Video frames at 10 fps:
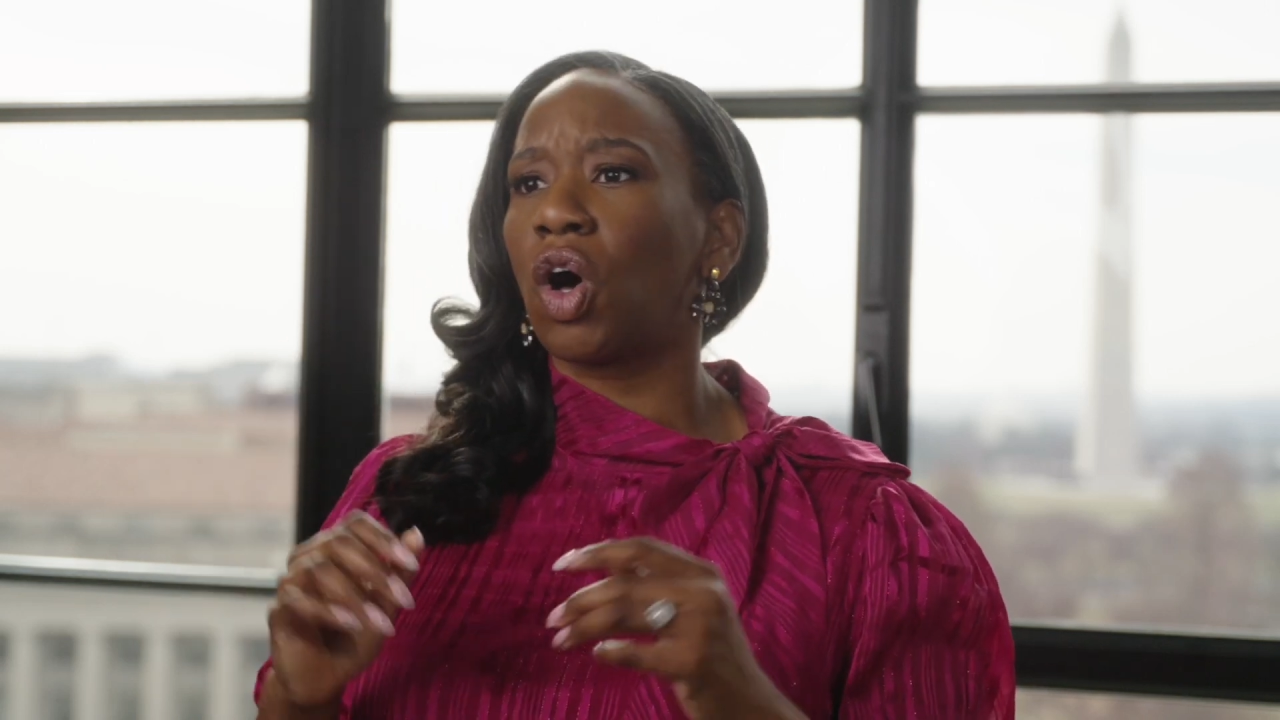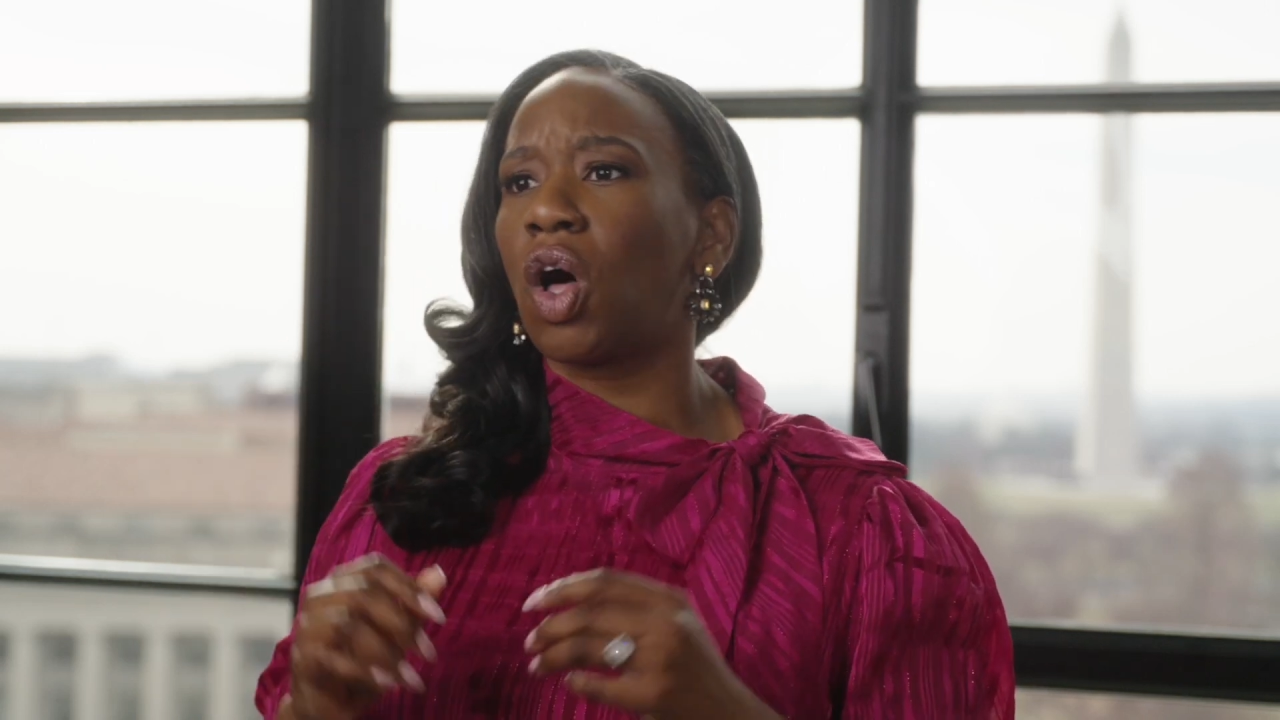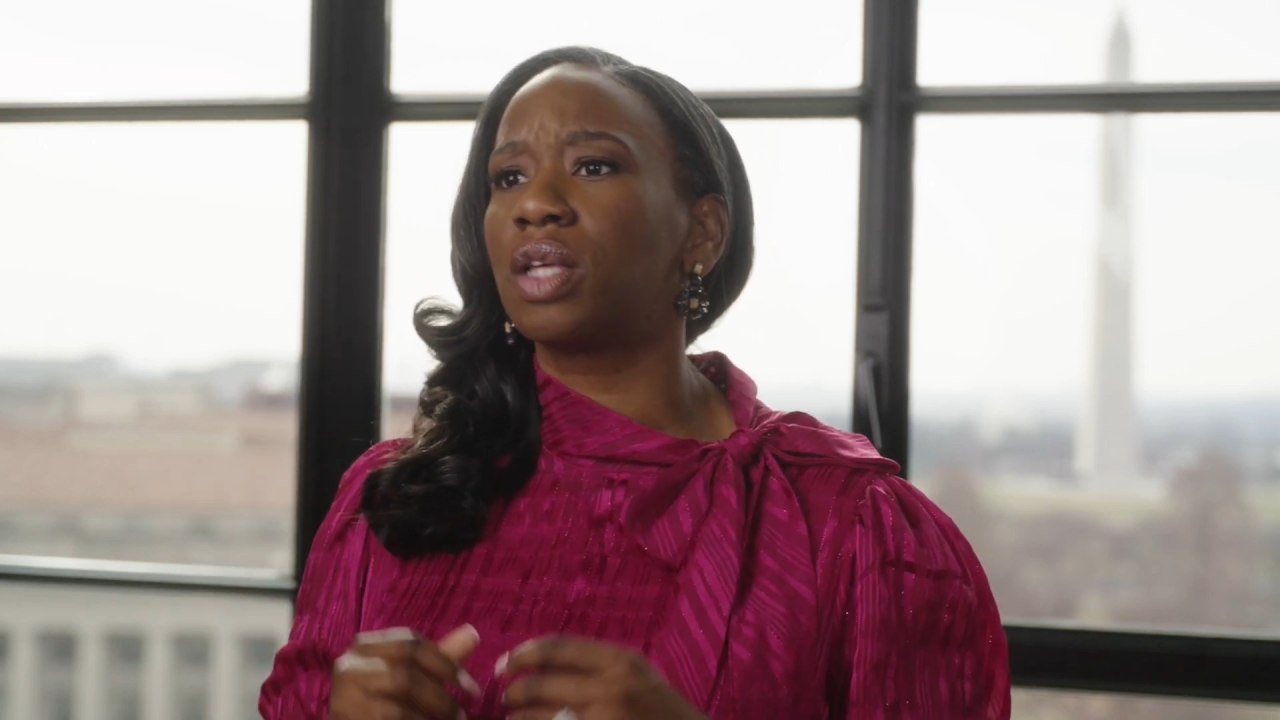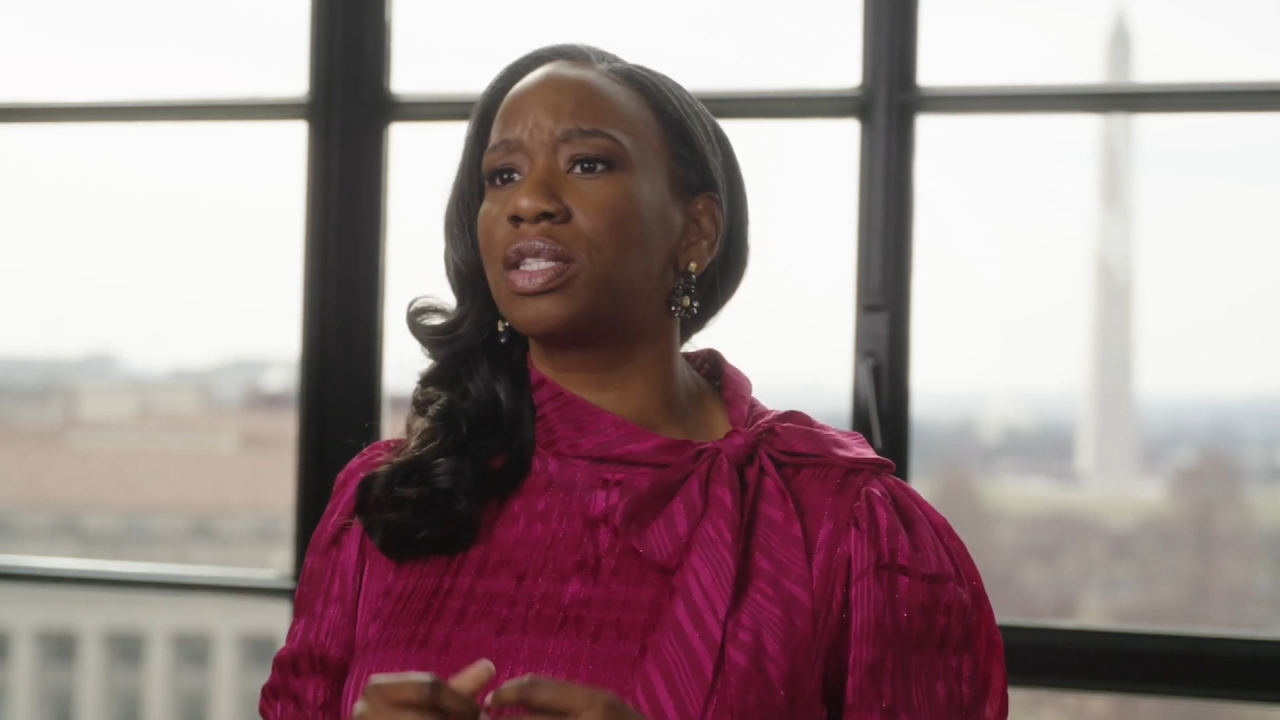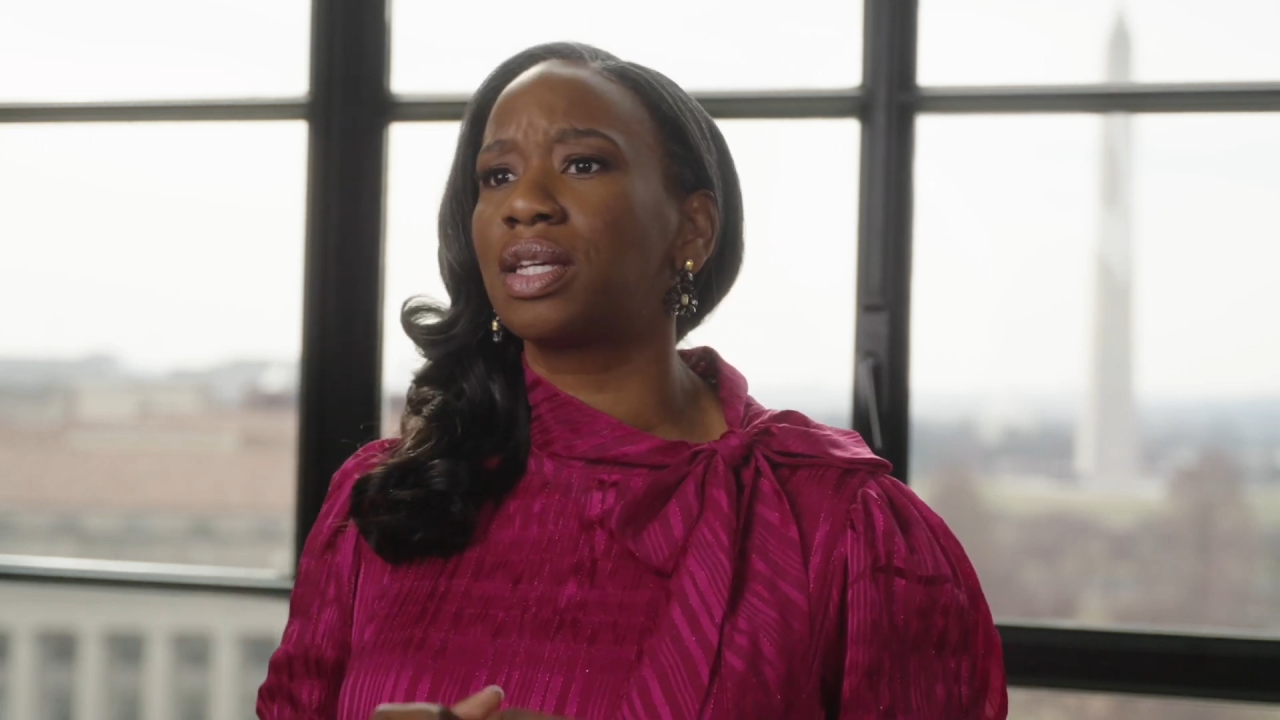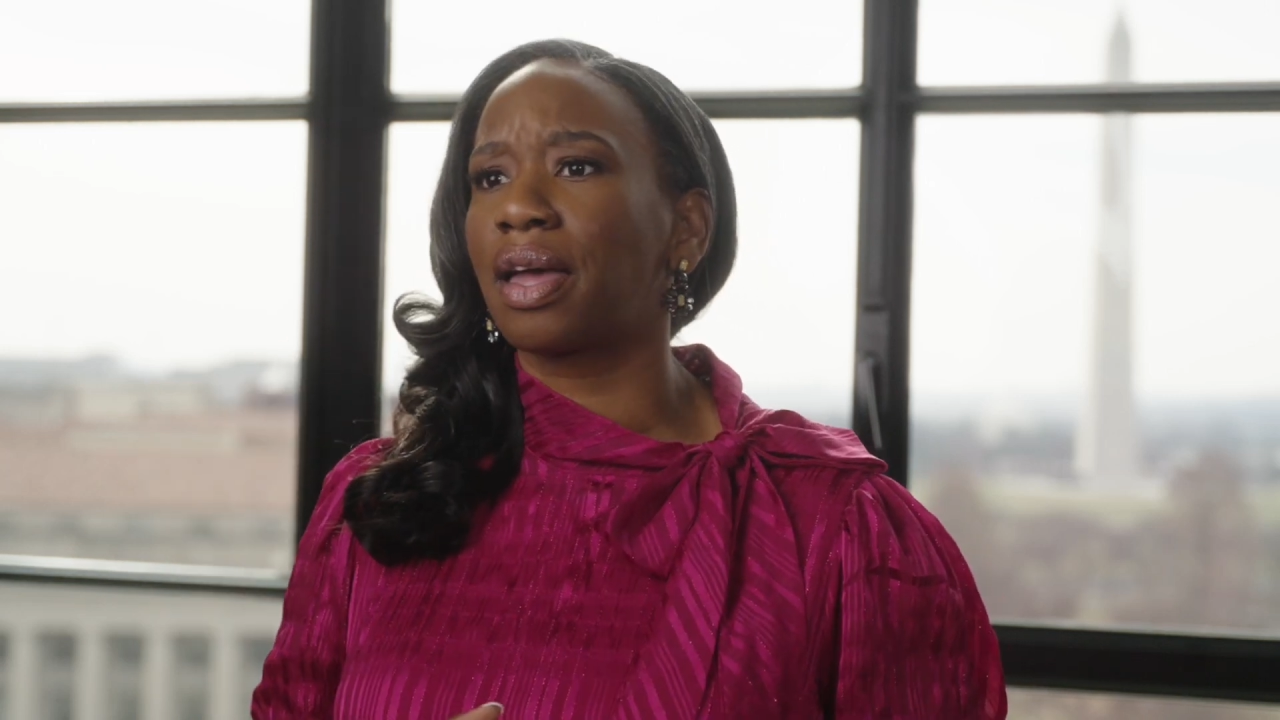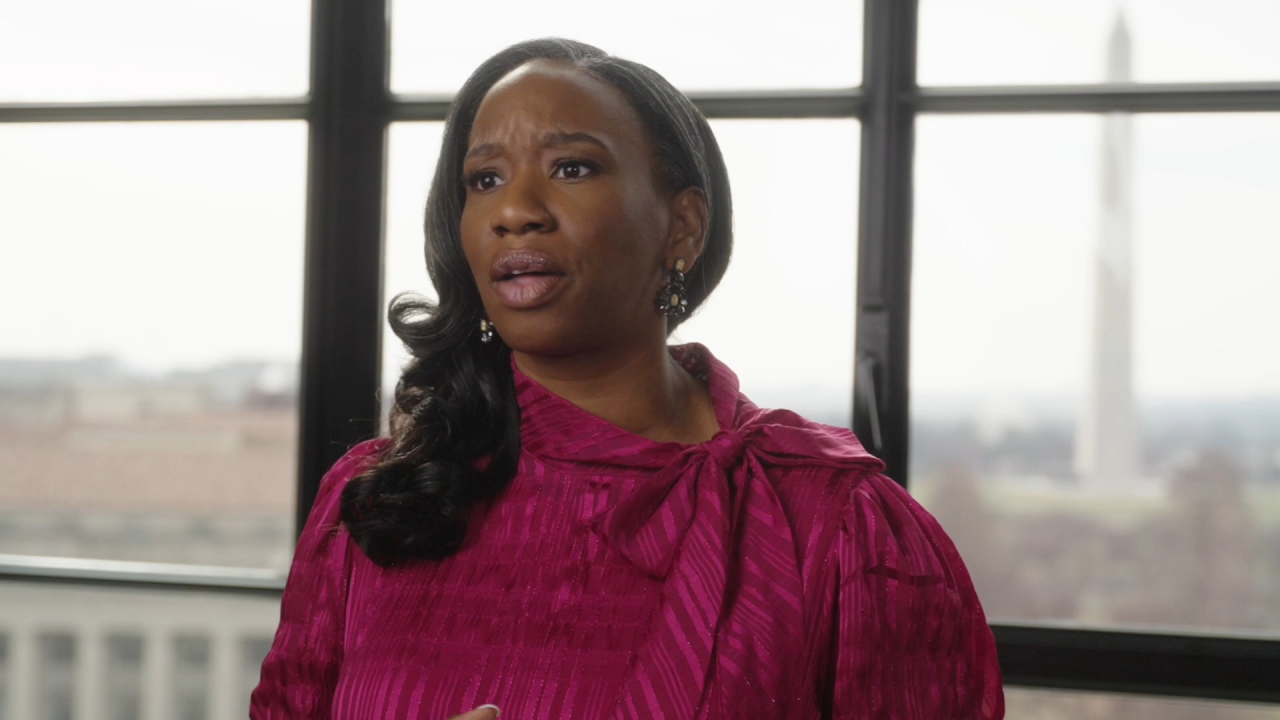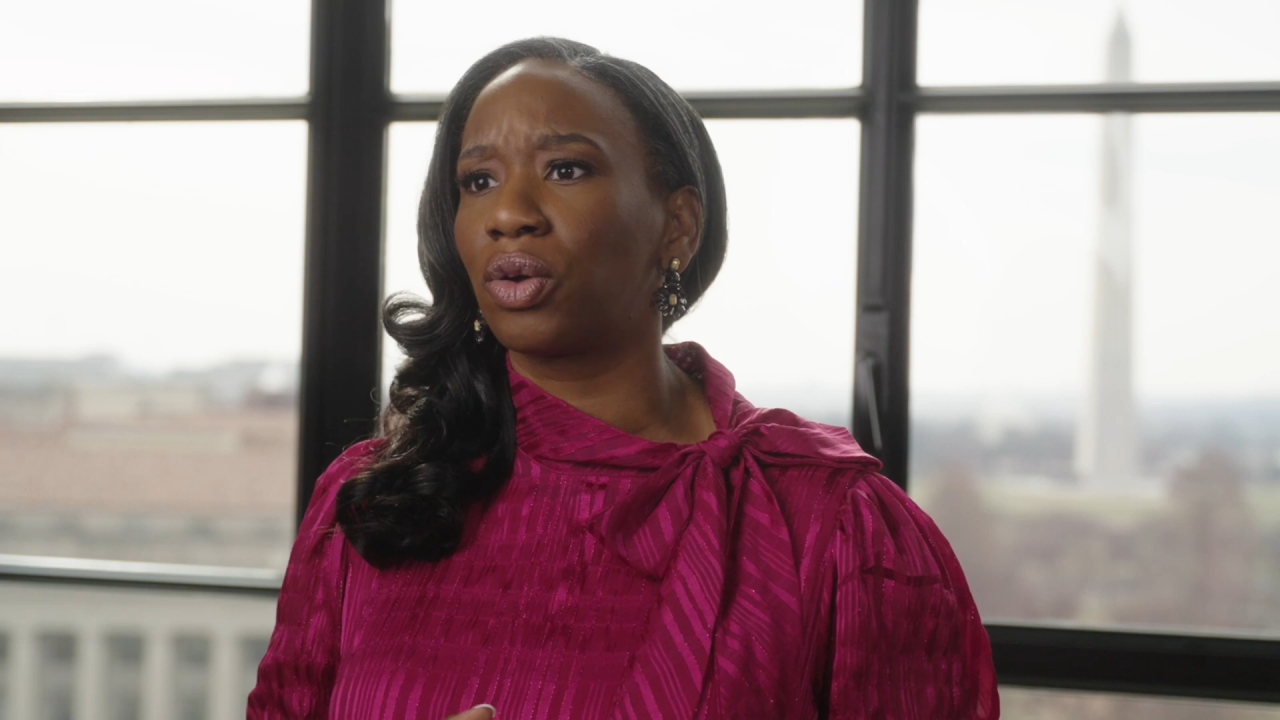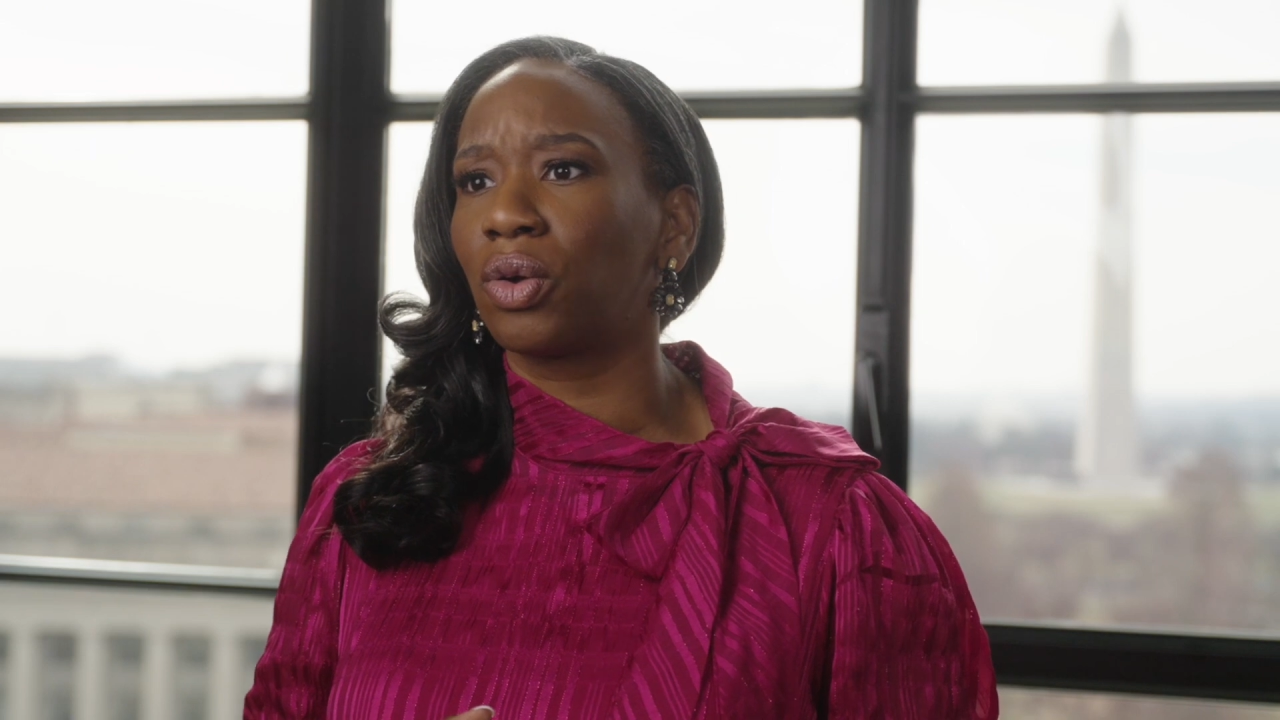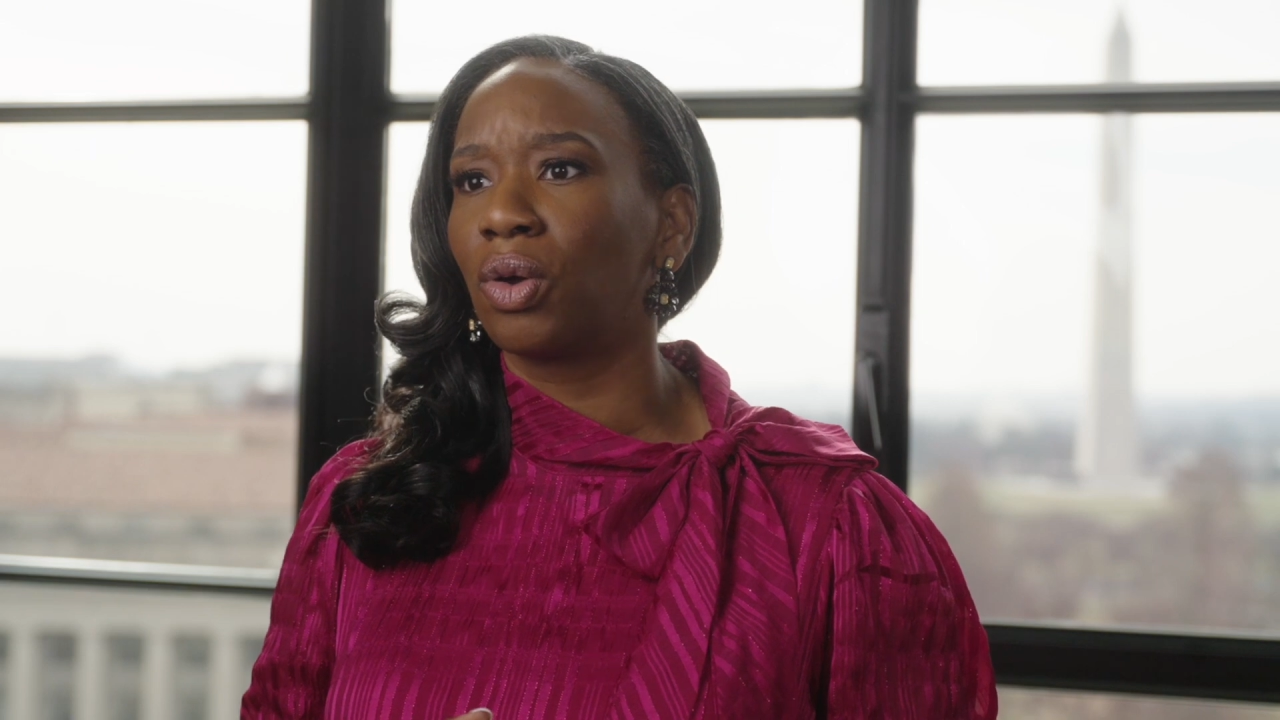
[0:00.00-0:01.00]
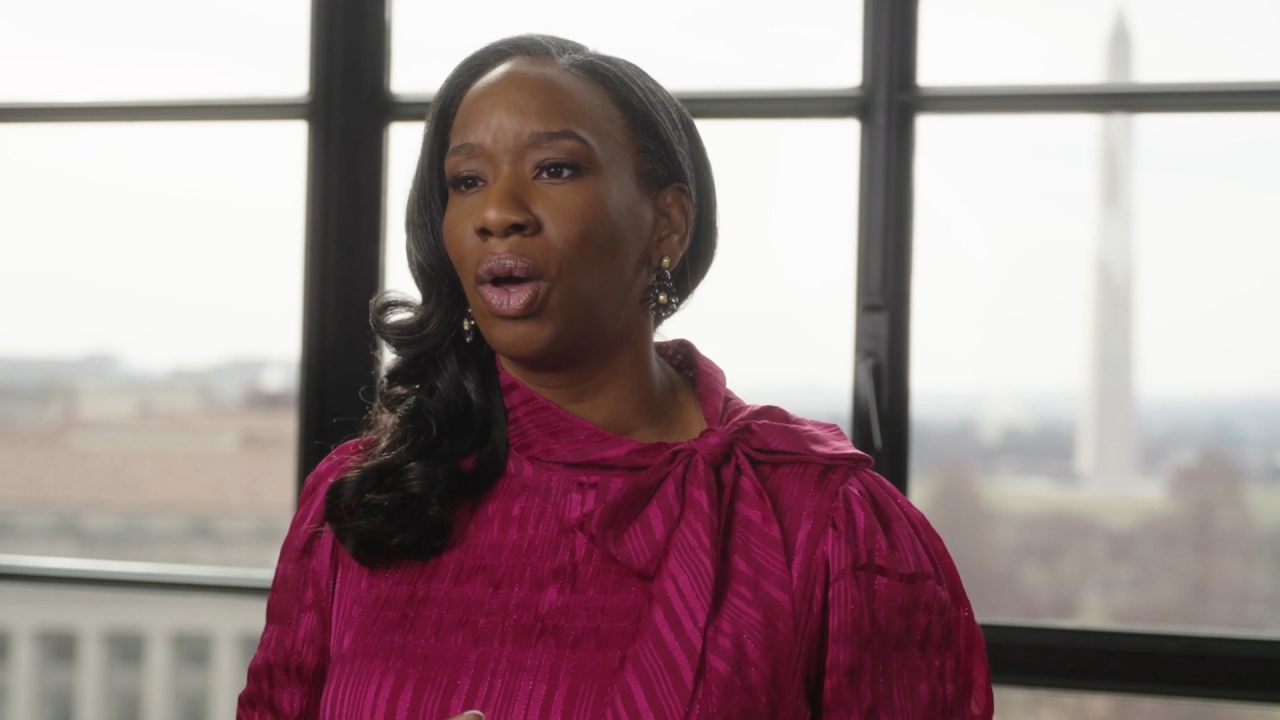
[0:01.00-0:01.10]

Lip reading: all together,